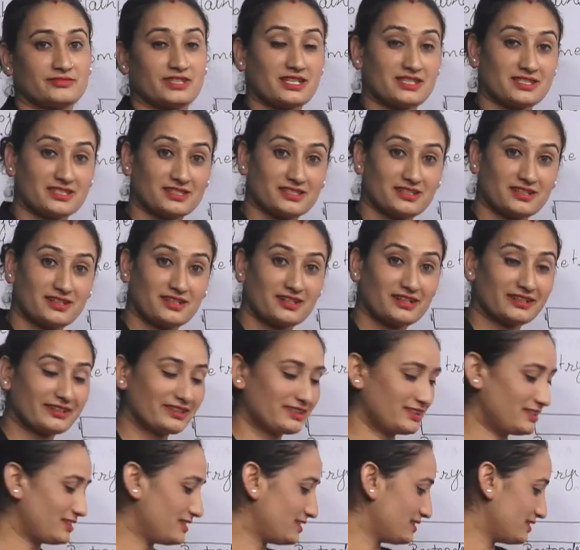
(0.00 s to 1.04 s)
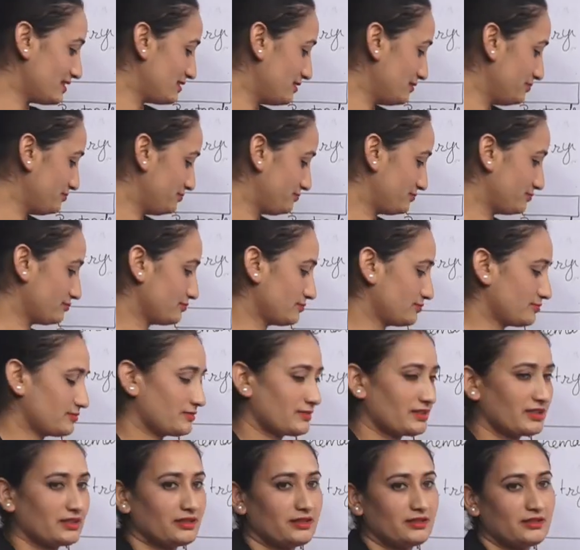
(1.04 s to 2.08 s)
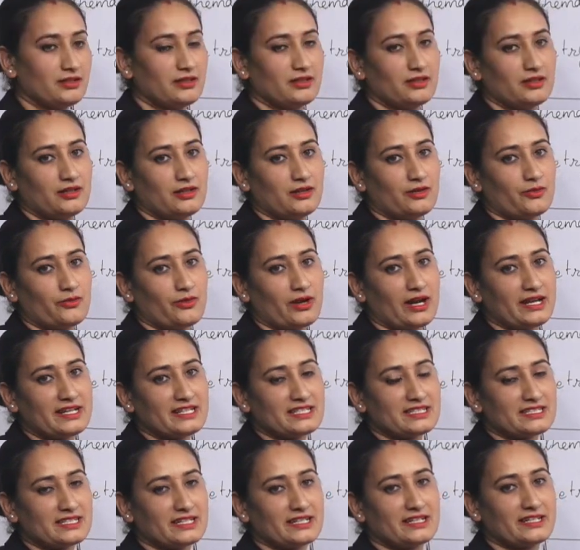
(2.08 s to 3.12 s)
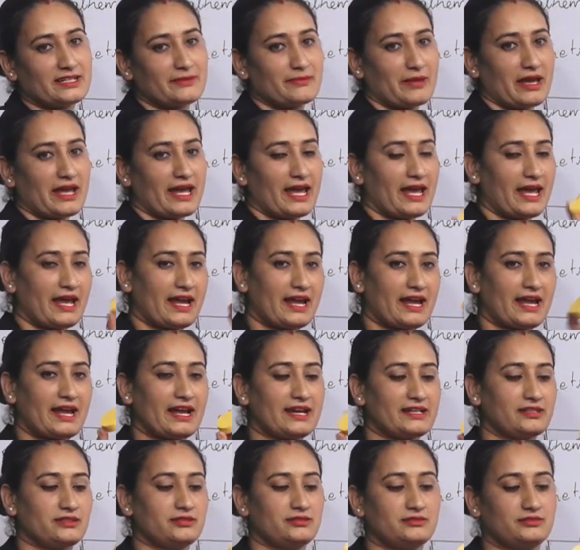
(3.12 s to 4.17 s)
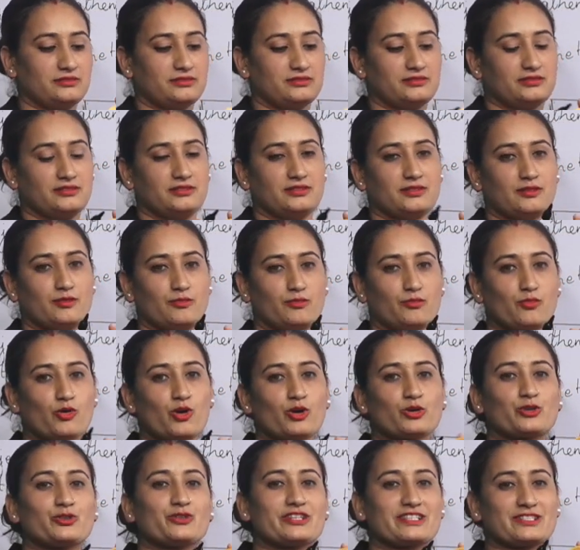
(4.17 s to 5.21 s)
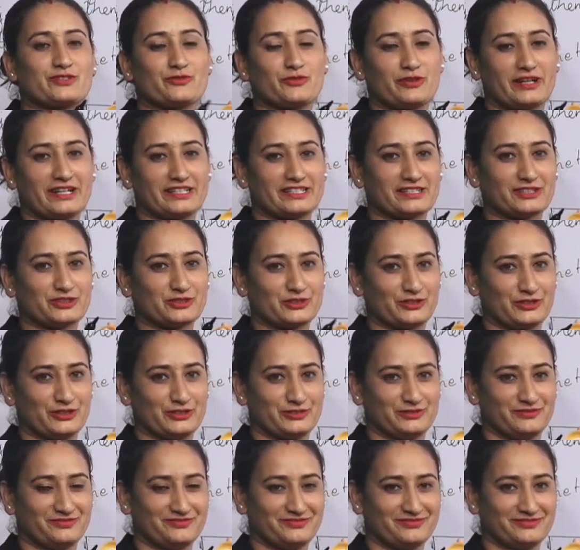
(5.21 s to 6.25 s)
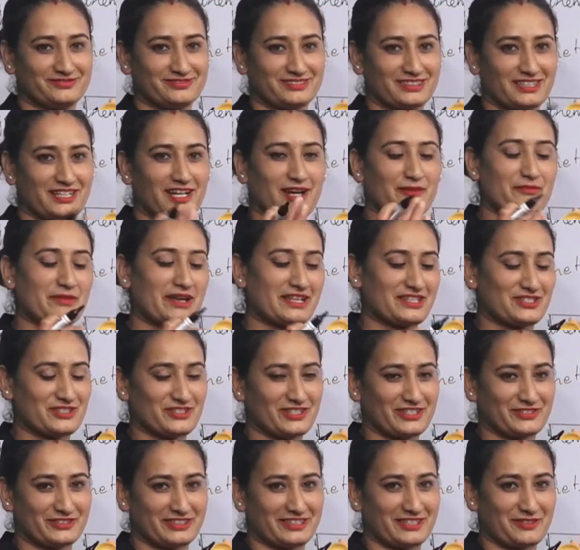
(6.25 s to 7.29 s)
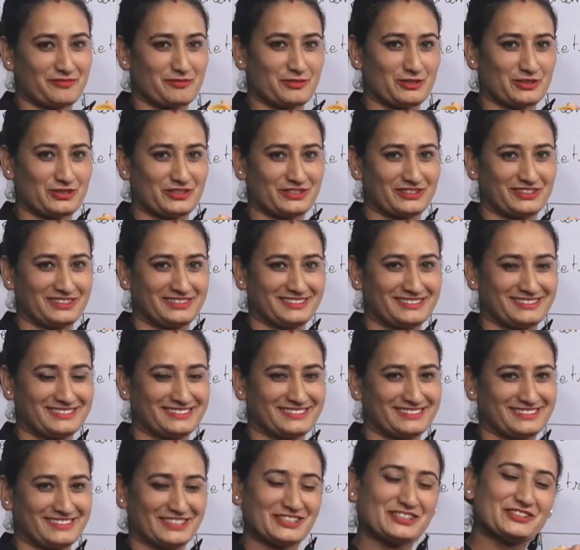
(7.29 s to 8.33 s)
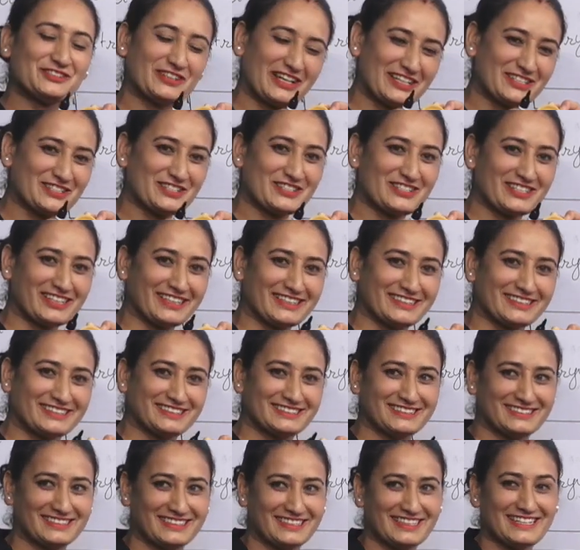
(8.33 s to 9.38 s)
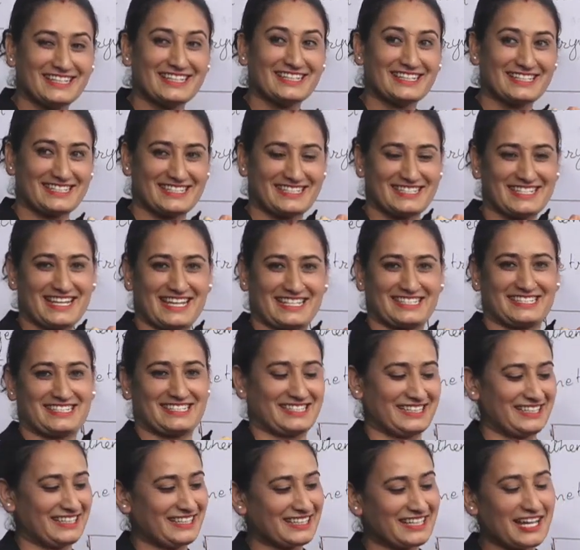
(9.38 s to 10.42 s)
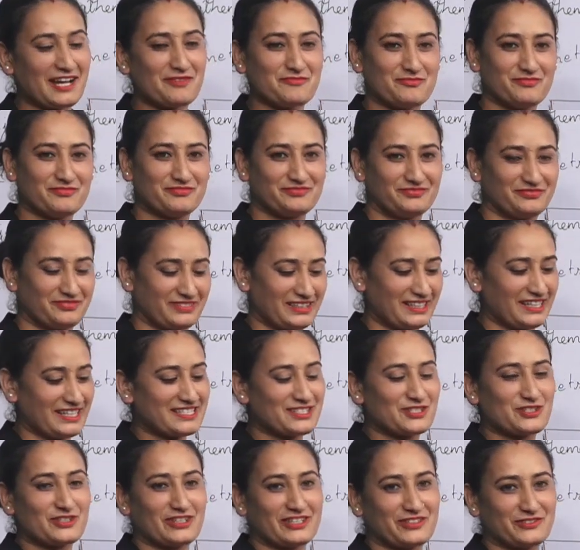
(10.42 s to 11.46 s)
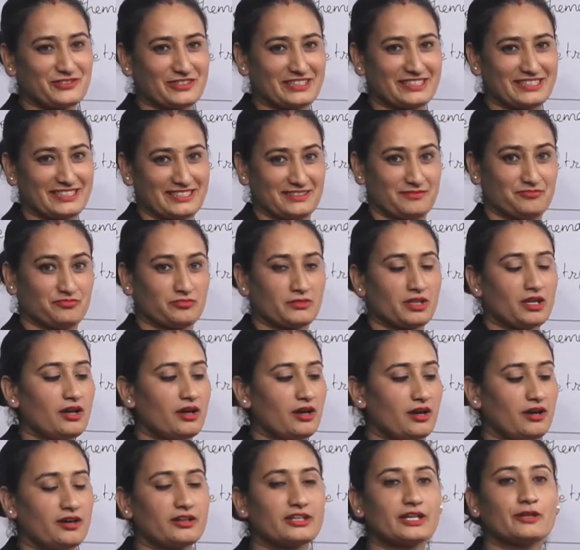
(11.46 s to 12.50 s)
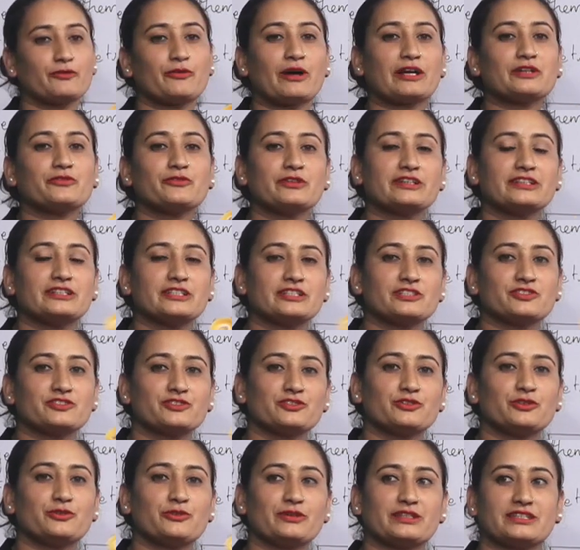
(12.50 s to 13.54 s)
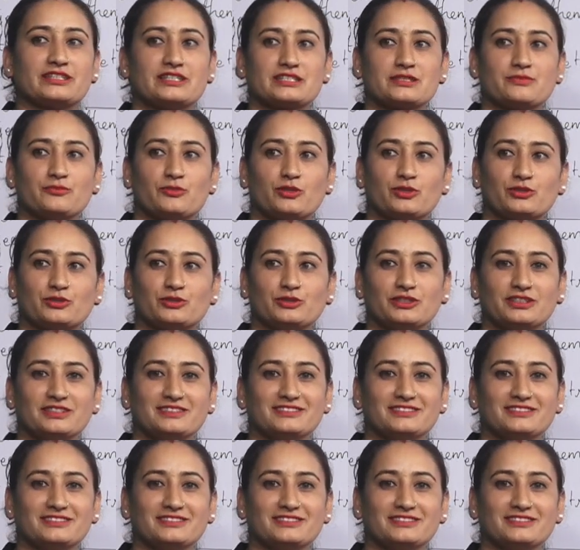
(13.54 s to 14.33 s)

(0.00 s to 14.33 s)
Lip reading: Circle. What is there in my hand? Motto is waiting to you. Come and join with the motto. Do you want to join? Yes. Come, let's join with it. Okay, what we need to do with this motto?